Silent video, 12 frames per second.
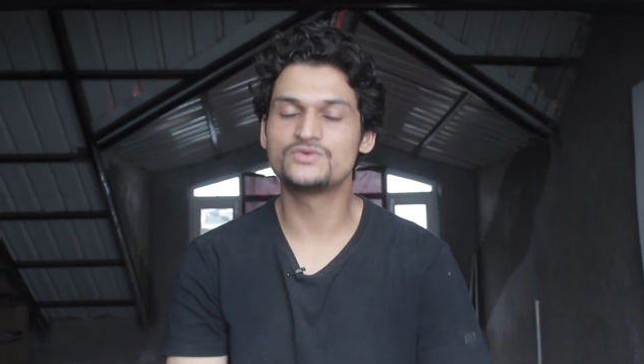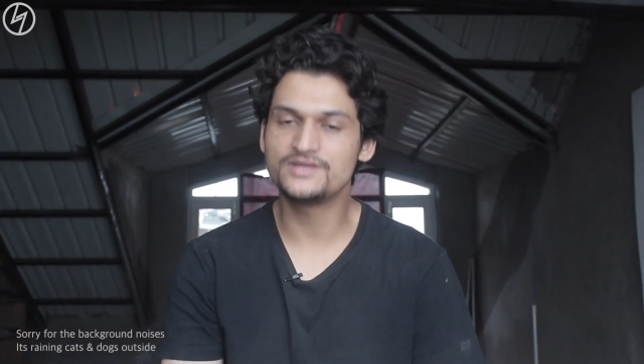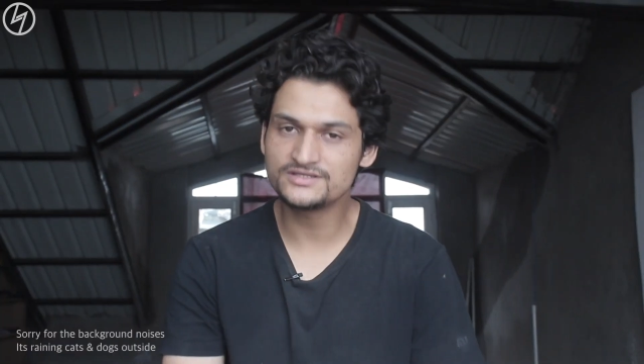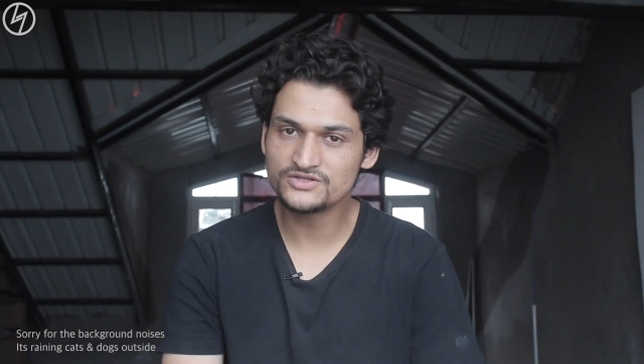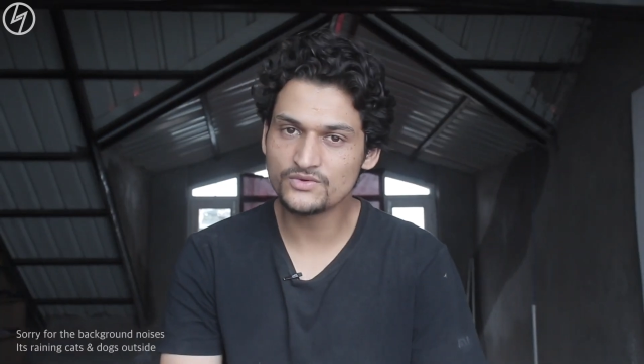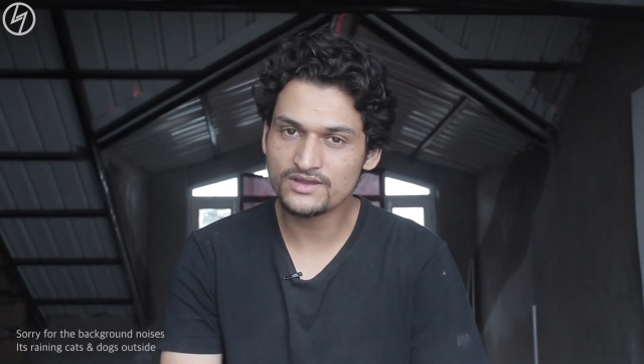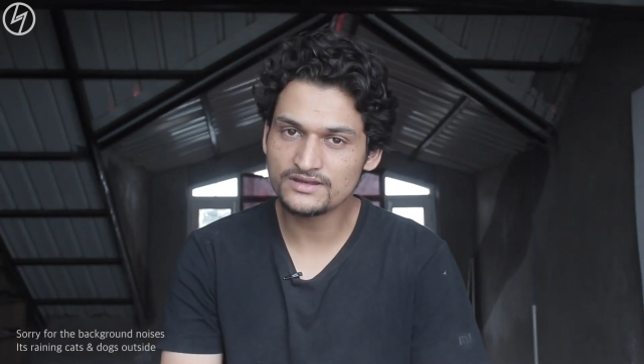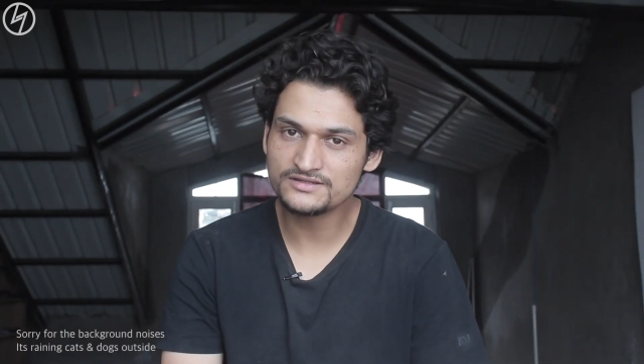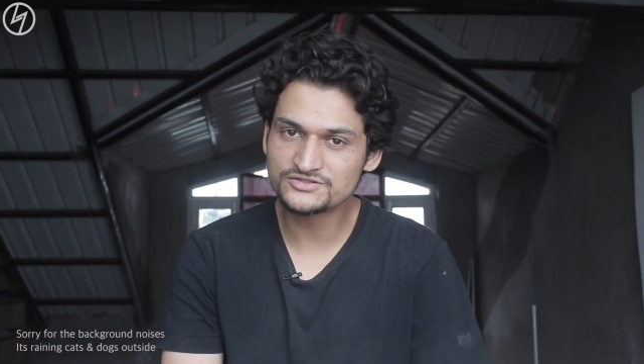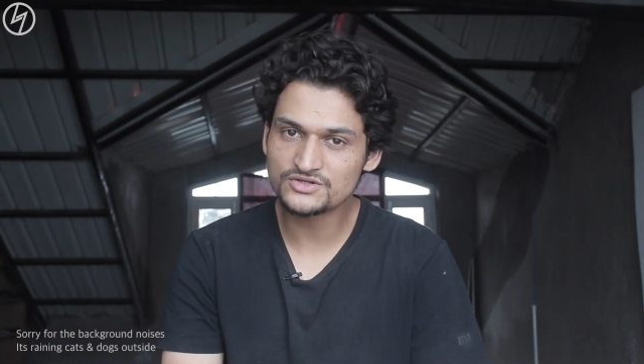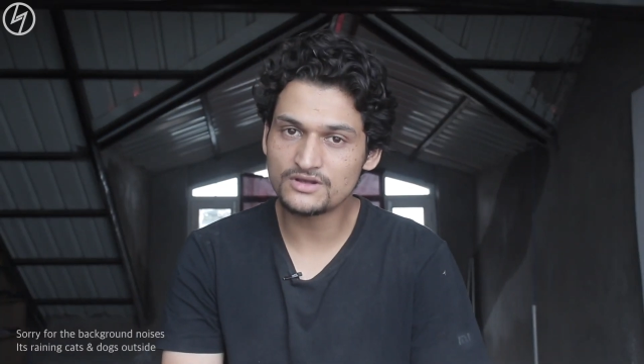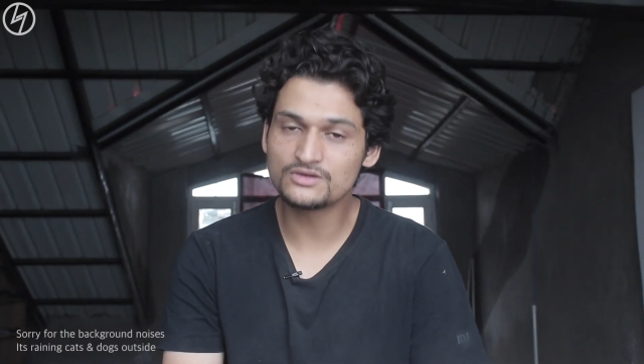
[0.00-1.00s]
So yes, you can
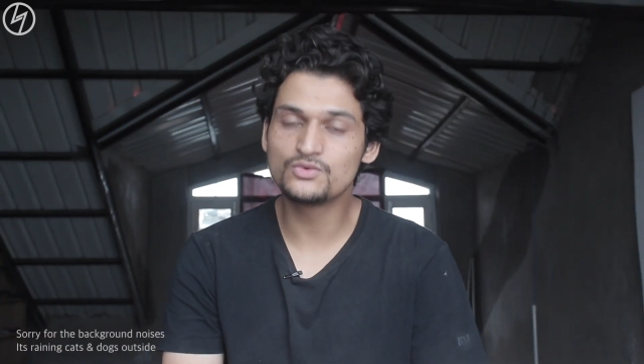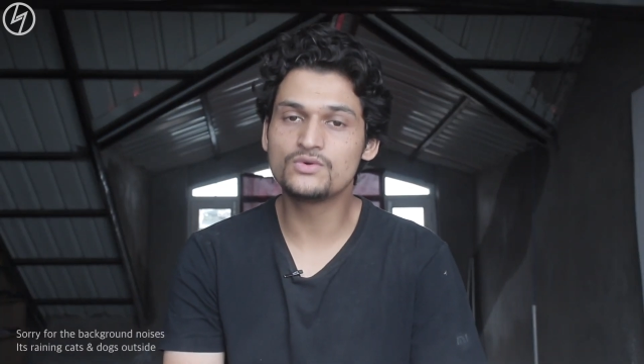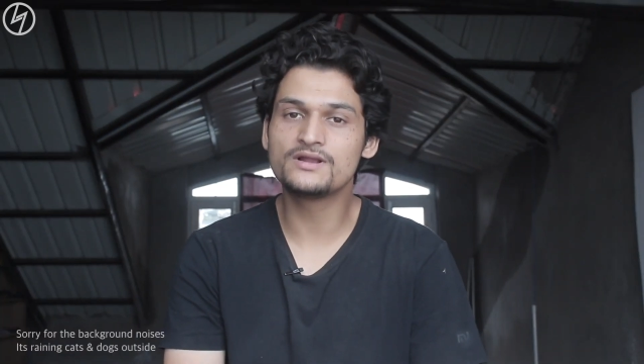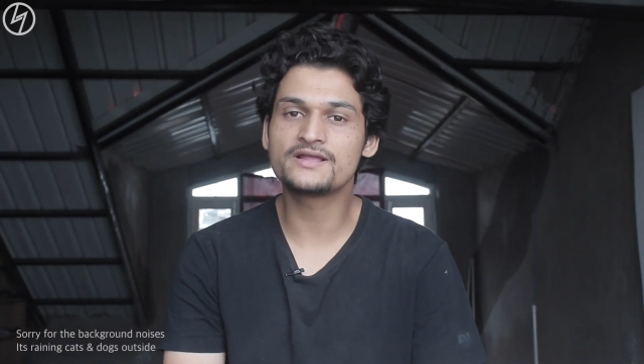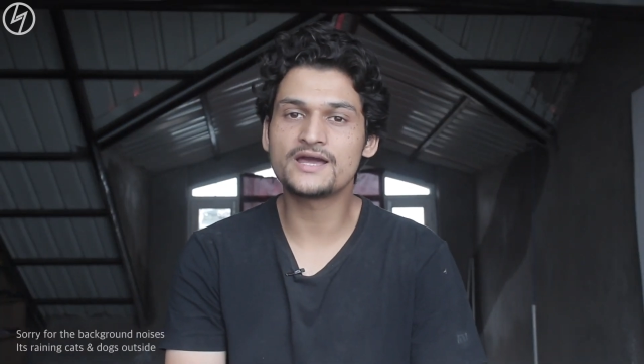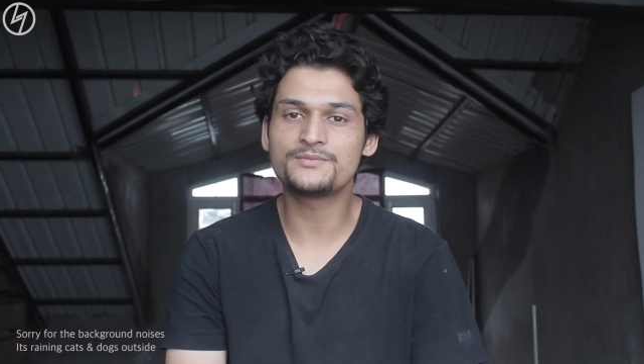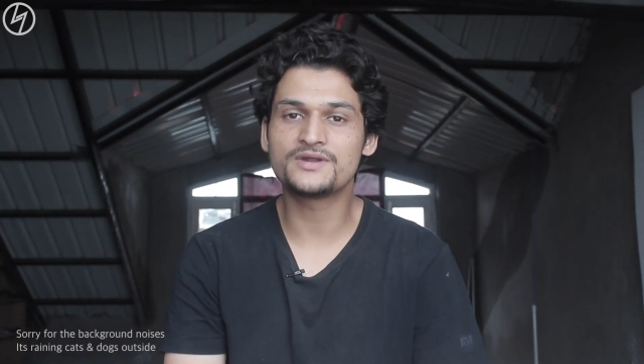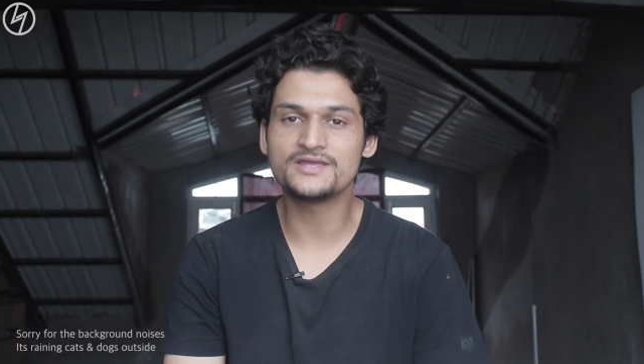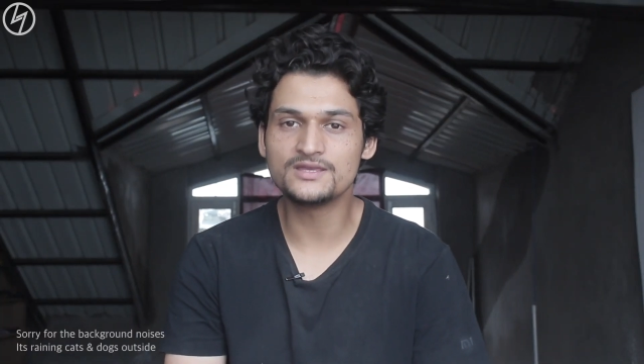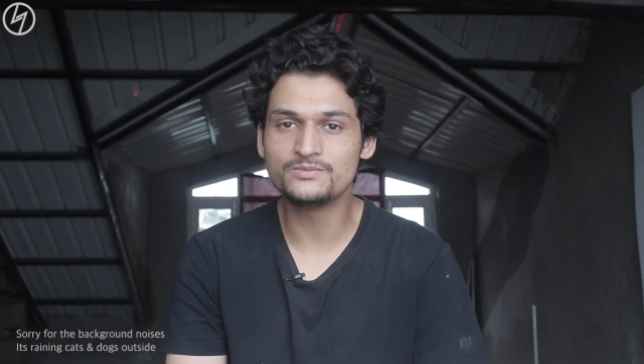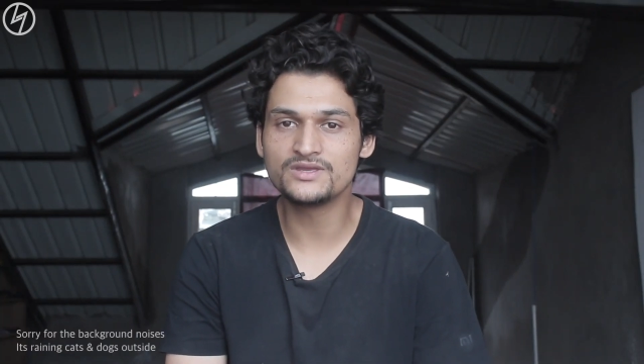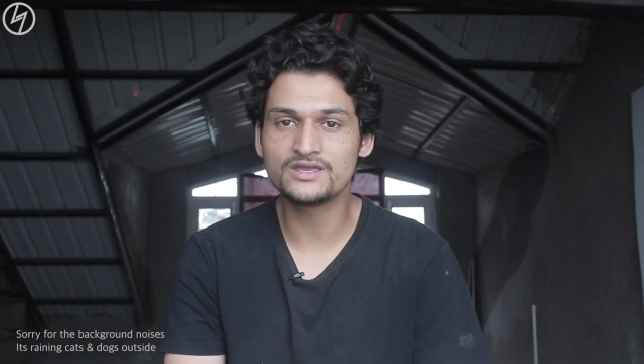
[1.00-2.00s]
install Google
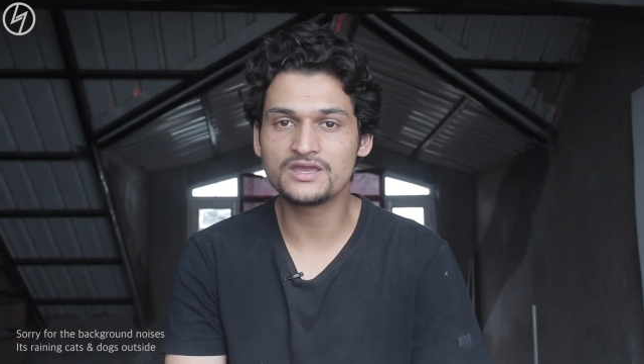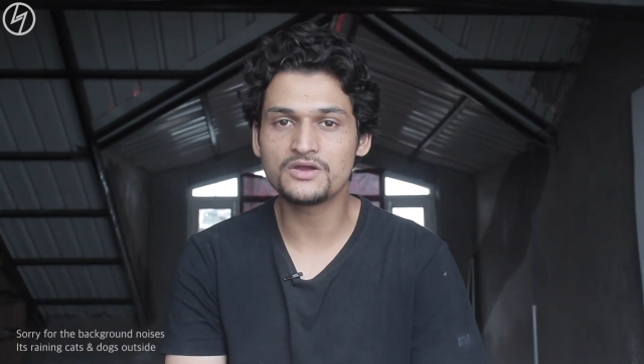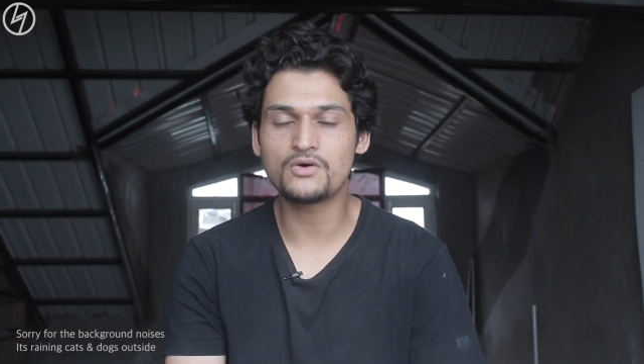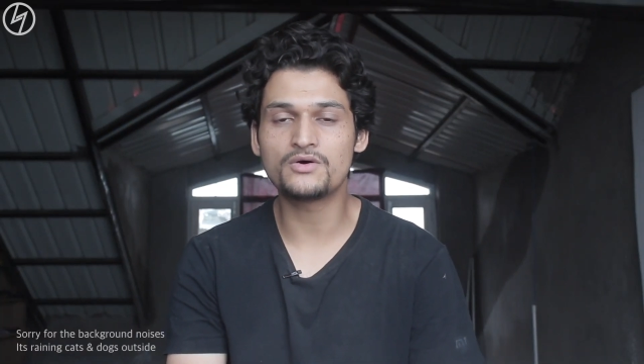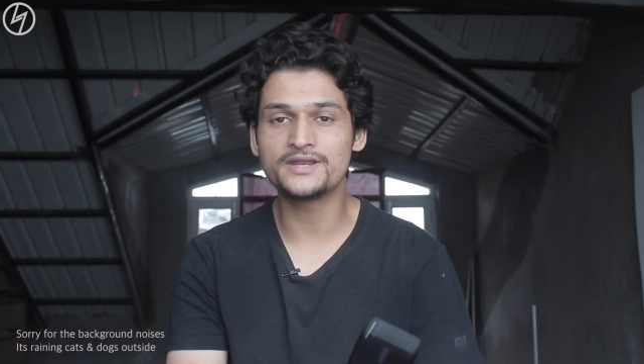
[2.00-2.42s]
Camera APK